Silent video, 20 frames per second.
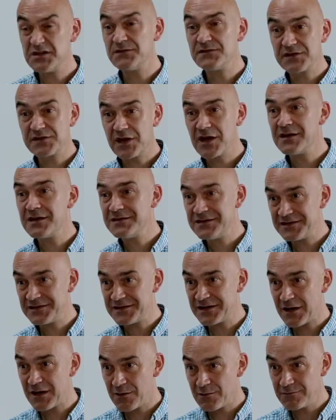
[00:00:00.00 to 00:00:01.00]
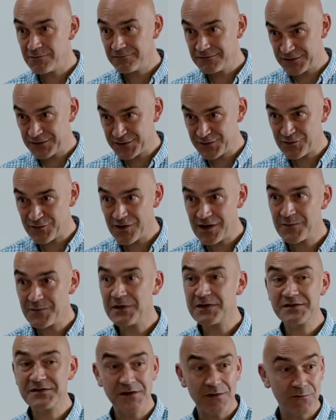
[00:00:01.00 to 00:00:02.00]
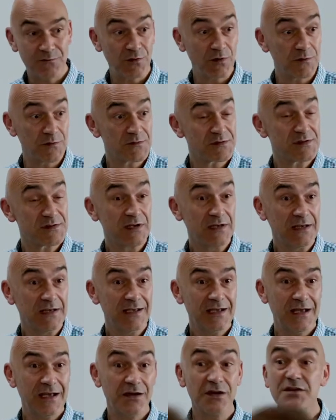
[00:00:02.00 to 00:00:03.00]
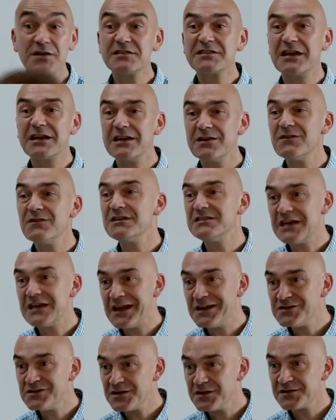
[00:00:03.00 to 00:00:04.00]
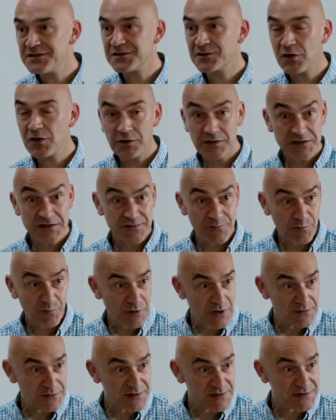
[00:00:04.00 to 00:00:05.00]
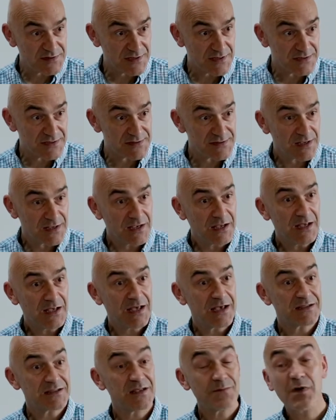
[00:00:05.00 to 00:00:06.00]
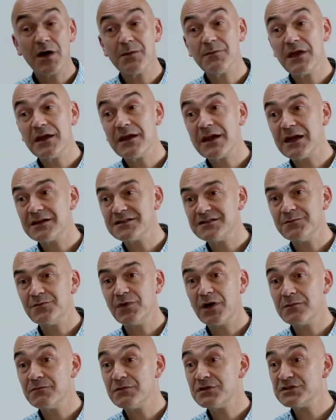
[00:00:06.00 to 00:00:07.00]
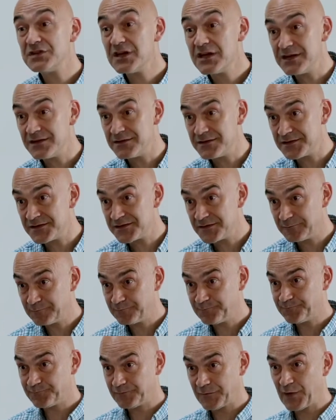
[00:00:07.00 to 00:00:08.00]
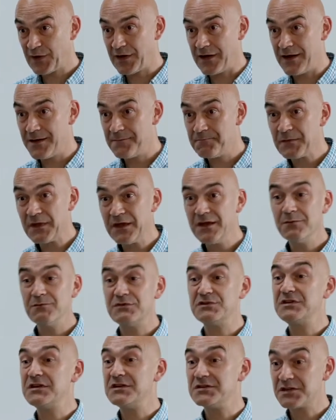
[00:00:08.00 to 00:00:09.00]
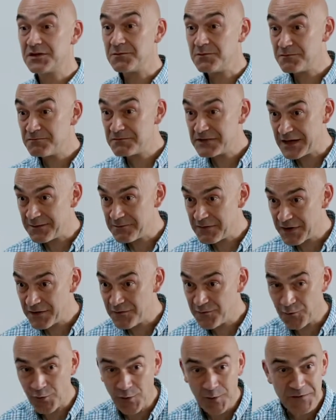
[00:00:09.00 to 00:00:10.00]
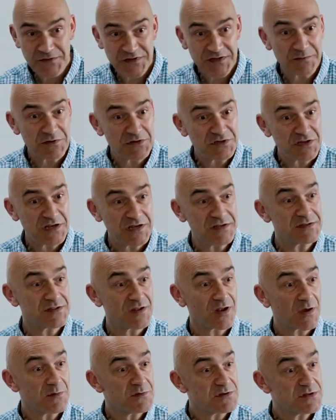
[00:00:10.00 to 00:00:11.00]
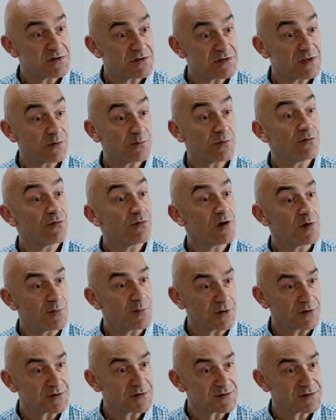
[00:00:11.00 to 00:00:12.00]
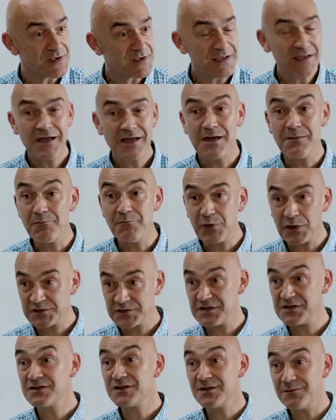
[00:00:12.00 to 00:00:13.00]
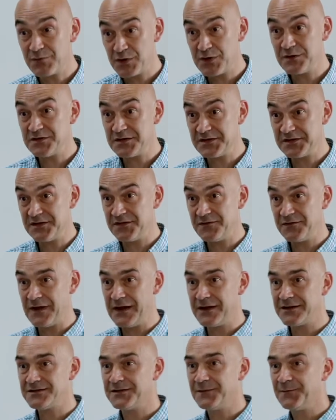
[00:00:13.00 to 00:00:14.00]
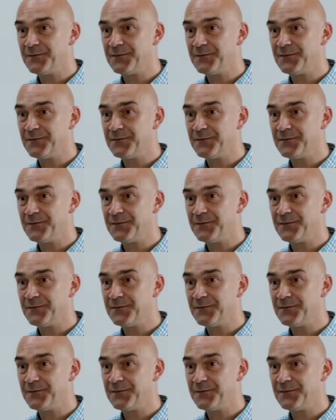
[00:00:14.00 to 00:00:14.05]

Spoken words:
scientist now described because it involves an understanding of intelligence, cognitive processes as they might be enacted by machines. Okay, machines can take many forms. The machines that I was interested in were robots, embodied computers in effect.